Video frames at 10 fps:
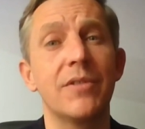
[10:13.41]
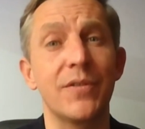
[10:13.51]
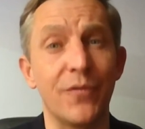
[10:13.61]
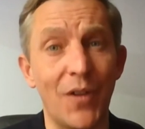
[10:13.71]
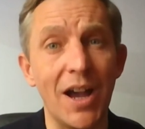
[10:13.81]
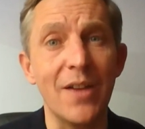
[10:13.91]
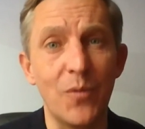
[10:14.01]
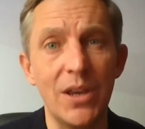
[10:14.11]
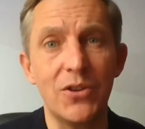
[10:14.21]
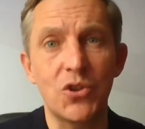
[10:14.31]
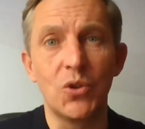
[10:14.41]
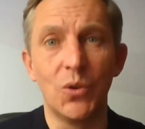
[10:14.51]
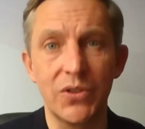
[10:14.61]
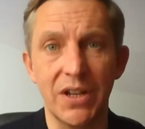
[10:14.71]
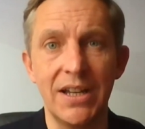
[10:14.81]
is 5 weeks
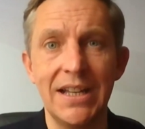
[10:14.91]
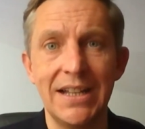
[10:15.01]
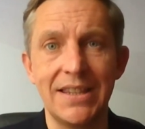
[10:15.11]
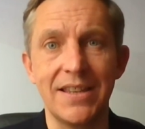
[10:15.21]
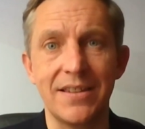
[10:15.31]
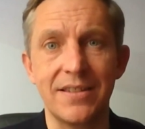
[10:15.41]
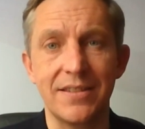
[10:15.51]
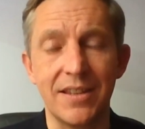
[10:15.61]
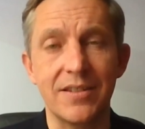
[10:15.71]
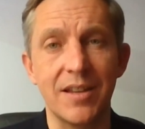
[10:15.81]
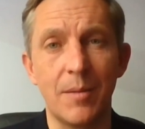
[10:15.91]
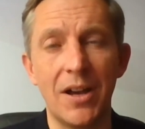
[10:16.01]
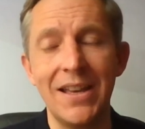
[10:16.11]
shorter this summer.